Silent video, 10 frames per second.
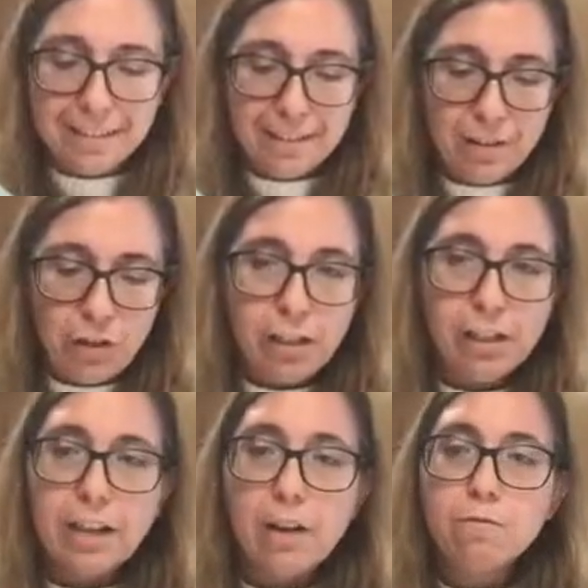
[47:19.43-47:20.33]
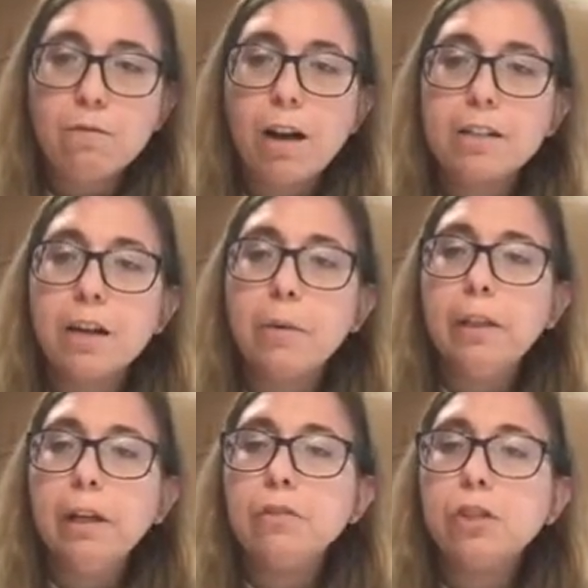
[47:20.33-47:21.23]
Sheila's a rock star. We
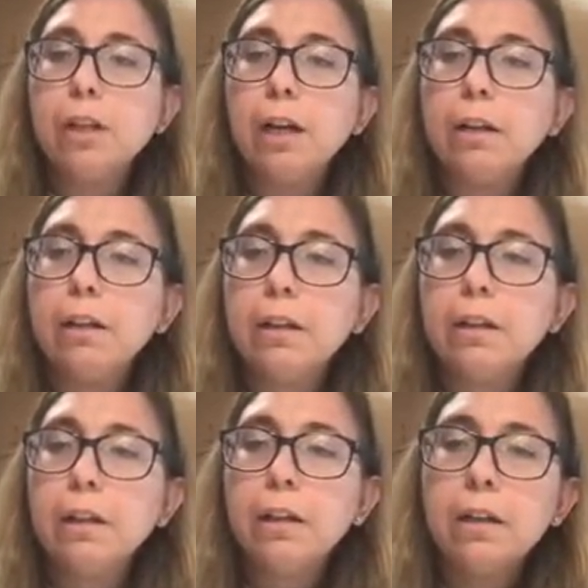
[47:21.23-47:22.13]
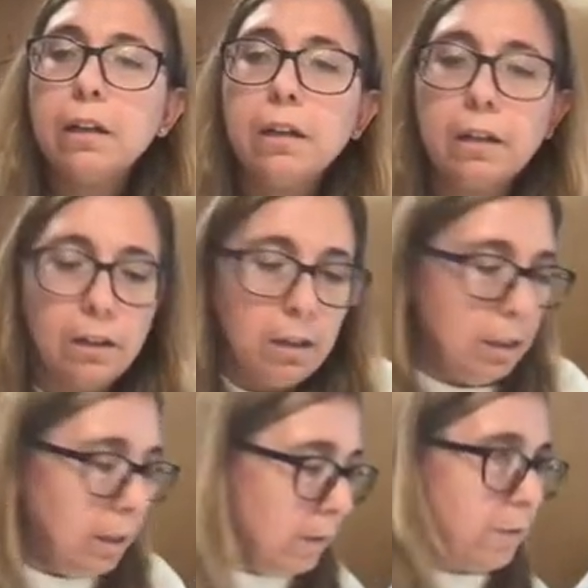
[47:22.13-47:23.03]
love Sheila.
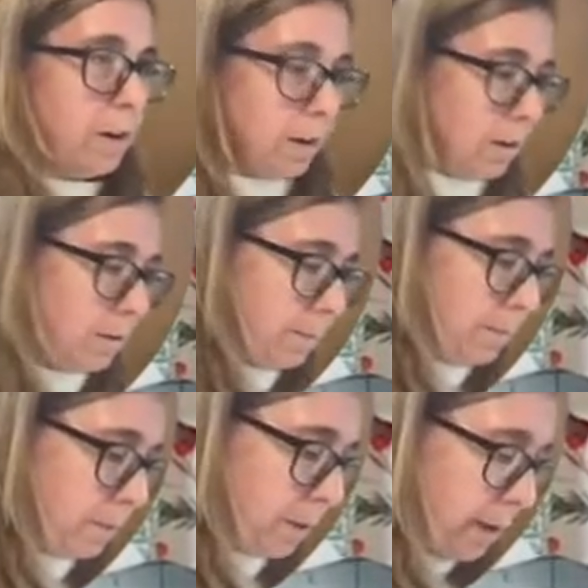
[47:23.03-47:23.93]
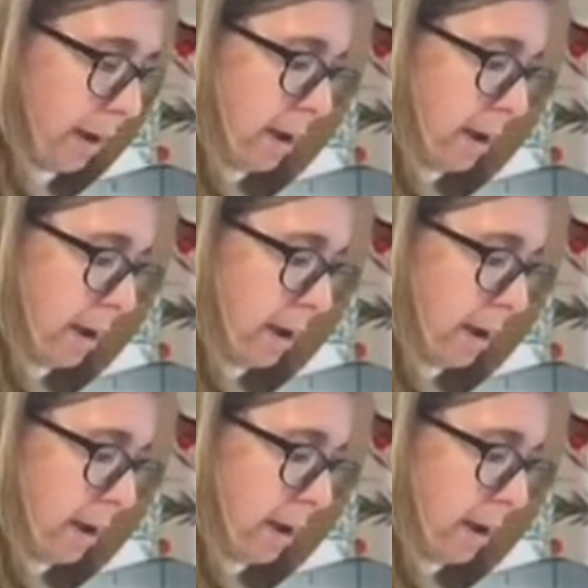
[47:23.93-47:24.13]
Love her. Okay.